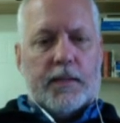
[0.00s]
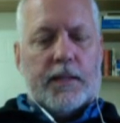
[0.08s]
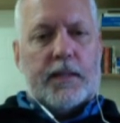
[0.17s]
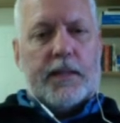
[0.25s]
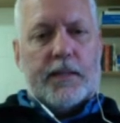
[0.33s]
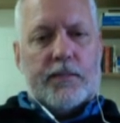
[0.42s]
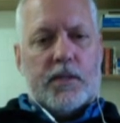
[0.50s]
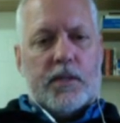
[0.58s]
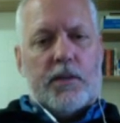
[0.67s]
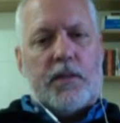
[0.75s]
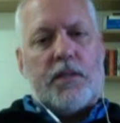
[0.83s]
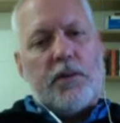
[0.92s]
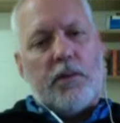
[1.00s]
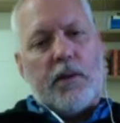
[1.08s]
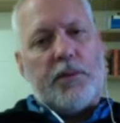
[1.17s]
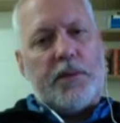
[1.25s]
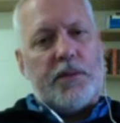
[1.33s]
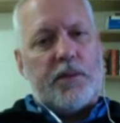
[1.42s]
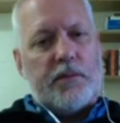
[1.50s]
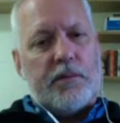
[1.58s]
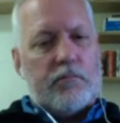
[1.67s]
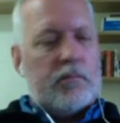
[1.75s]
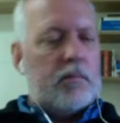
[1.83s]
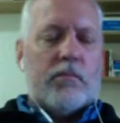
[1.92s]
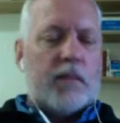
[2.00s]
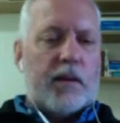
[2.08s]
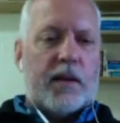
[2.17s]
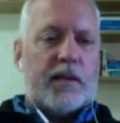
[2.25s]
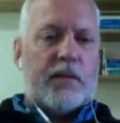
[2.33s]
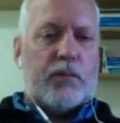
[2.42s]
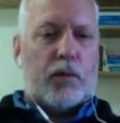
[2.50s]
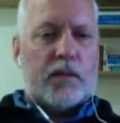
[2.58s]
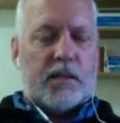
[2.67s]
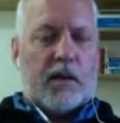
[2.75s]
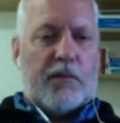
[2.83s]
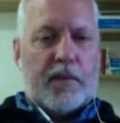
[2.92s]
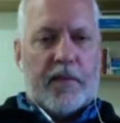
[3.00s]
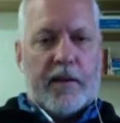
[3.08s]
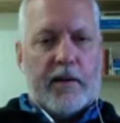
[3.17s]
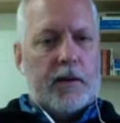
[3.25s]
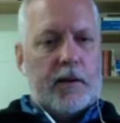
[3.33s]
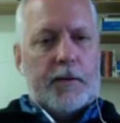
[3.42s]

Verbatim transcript: All right, so the two directories are they've got different stuff in there.